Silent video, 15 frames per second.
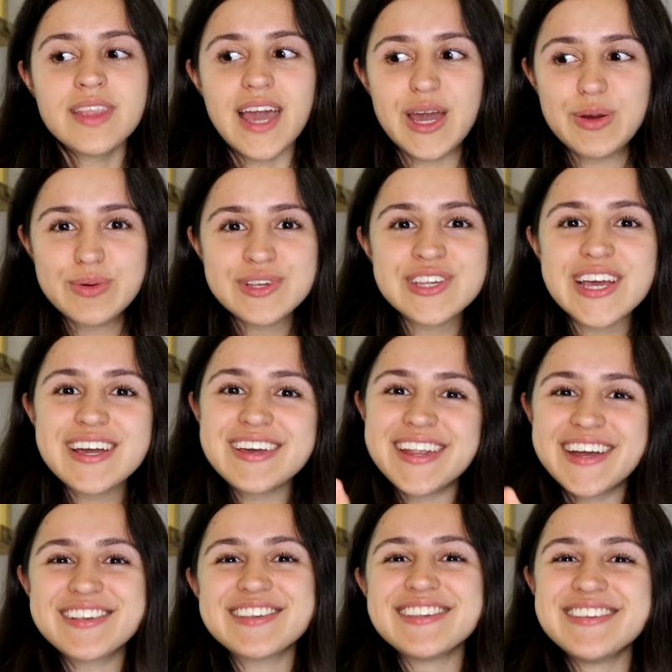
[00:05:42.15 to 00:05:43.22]
I wish I could
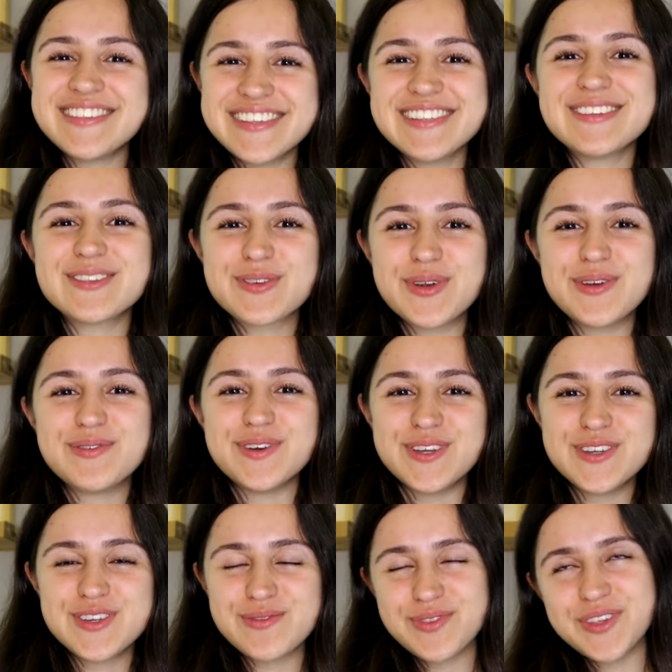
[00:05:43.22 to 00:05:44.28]
actually see the square
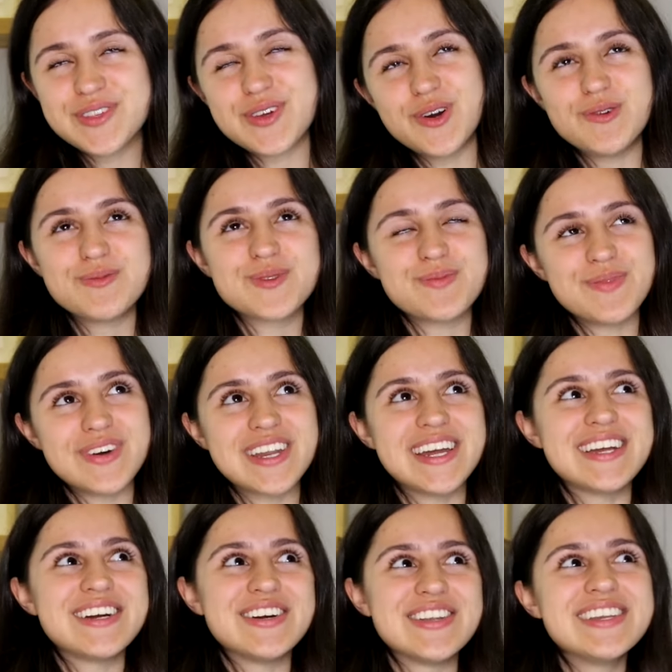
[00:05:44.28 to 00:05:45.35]
footage of these homes, but
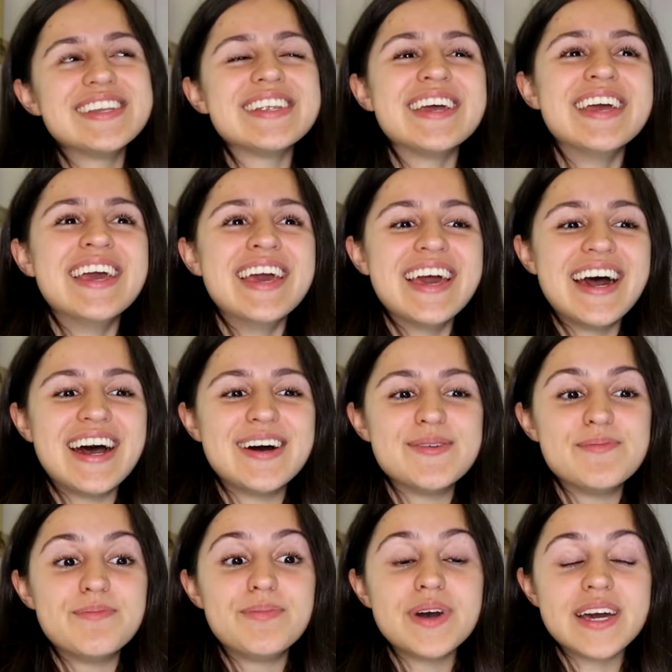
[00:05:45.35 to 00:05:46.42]
I couldn't.
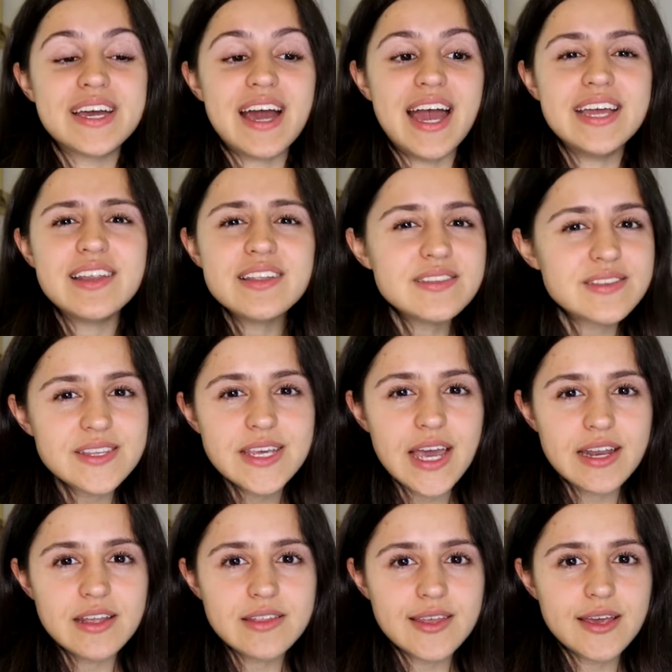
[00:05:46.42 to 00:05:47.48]
But I didn't see
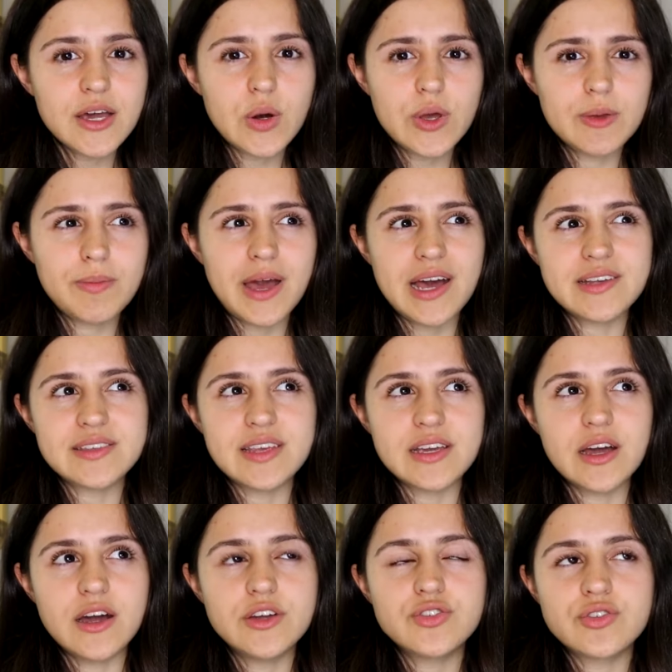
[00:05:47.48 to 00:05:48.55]
anything going past like
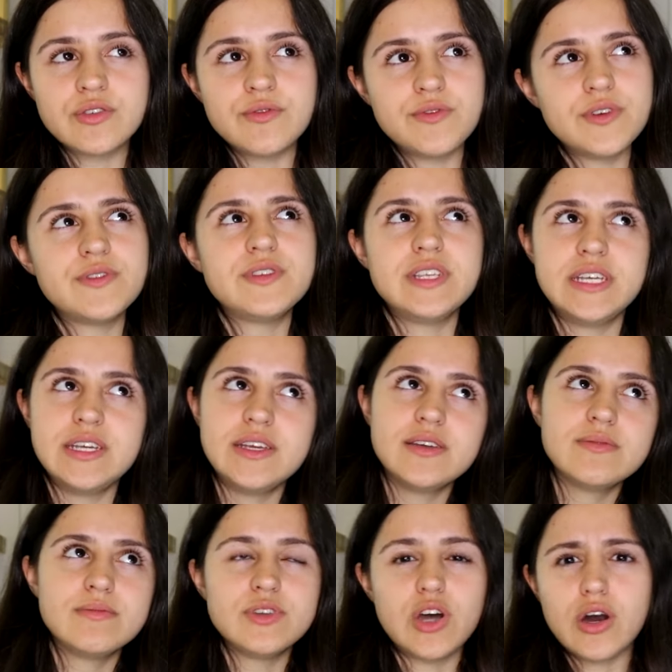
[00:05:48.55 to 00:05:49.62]

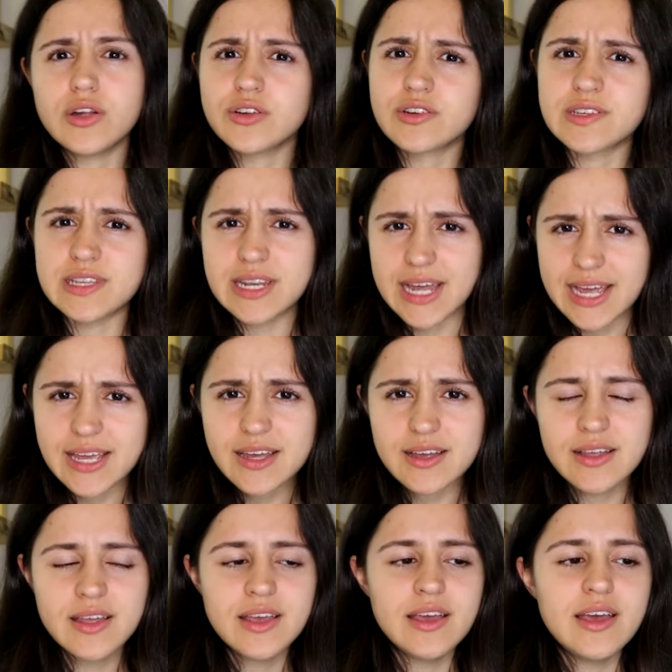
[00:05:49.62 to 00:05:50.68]
$150 a night.